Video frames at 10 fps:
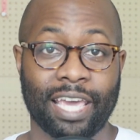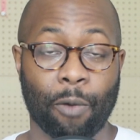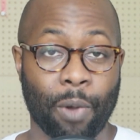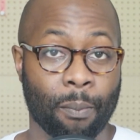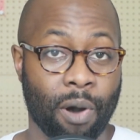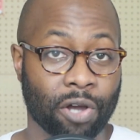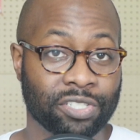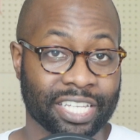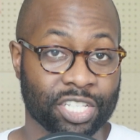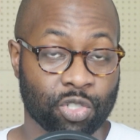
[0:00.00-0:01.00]
and where
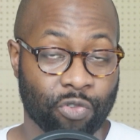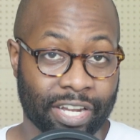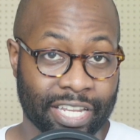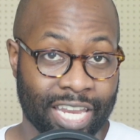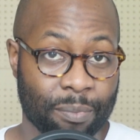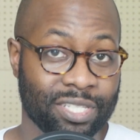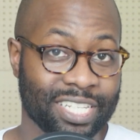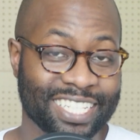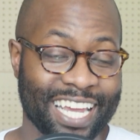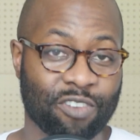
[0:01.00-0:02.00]
marketing is strictly
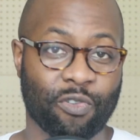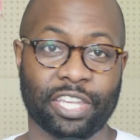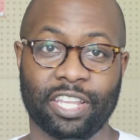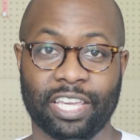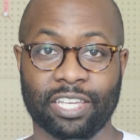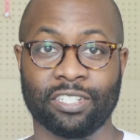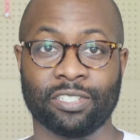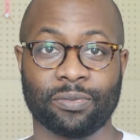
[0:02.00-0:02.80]
limited and regulated.